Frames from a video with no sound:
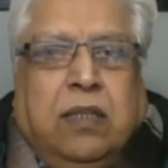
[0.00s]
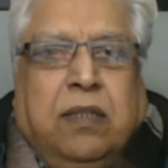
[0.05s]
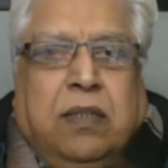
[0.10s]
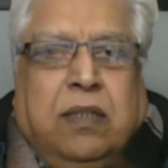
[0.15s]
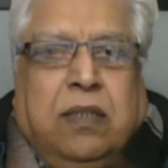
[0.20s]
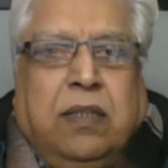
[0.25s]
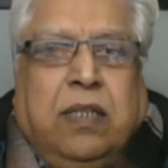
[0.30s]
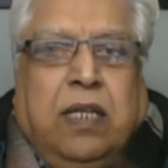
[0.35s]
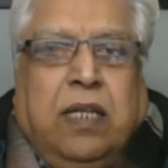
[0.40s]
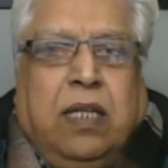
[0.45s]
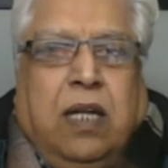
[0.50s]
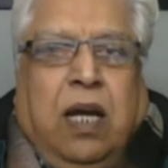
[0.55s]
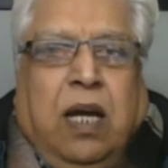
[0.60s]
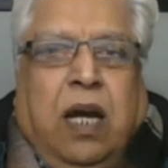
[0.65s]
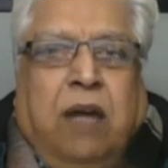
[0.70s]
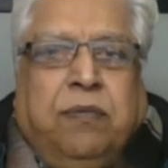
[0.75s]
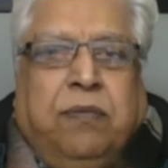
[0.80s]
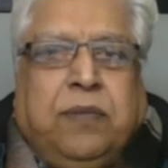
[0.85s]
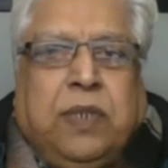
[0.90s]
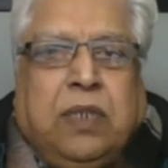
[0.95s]

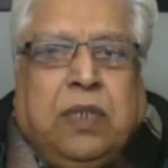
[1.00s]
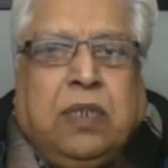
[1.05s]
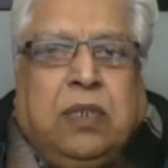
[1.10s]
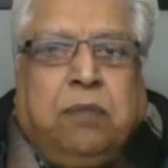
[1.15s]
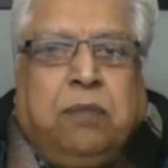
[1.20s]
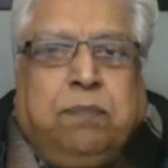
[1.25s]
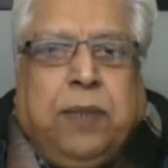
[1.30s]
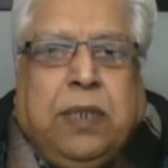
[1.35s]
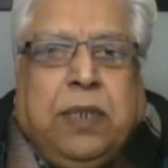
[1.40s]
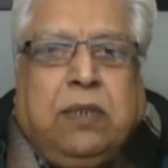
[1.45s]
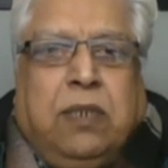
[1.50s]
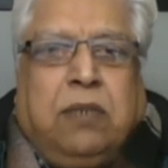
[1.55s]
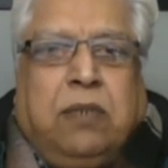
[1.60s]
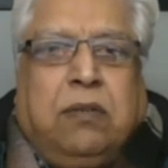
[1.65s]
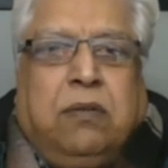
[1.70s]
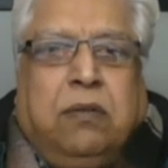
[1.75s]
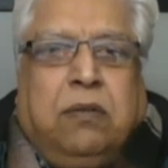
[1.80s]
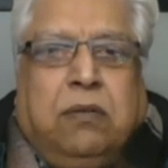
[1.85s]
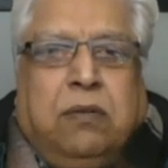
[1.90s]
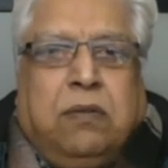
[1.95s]
Thereafter, the
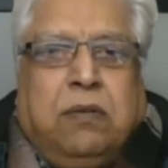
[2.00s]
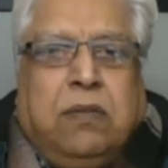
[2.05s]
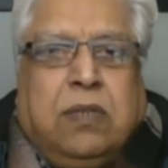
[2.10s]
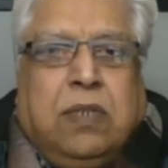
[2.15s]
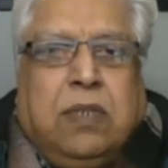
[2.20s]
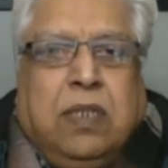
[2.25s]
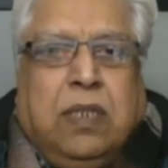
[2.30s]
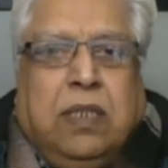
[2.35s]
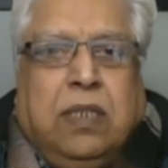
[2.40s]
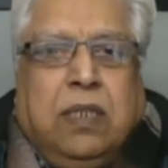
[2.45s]
patient goes